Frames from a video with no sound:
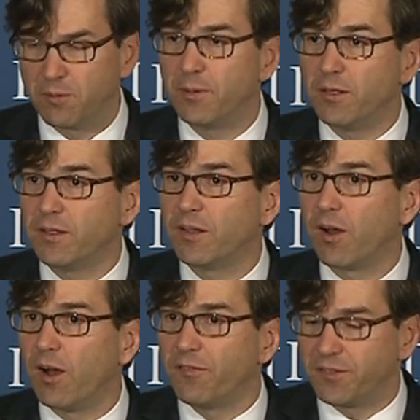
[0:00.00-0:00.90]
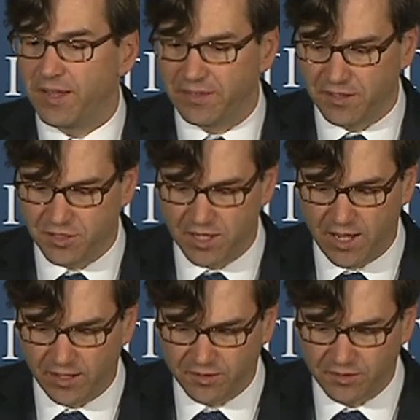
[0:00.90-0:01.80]
ability to offset the
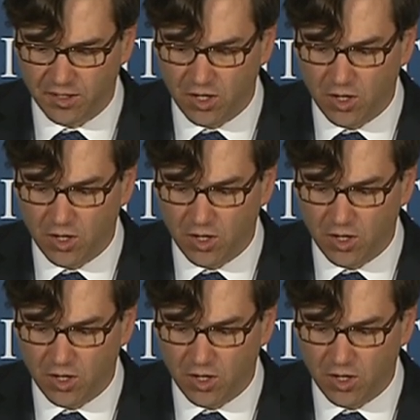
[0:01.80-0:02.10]
shocks,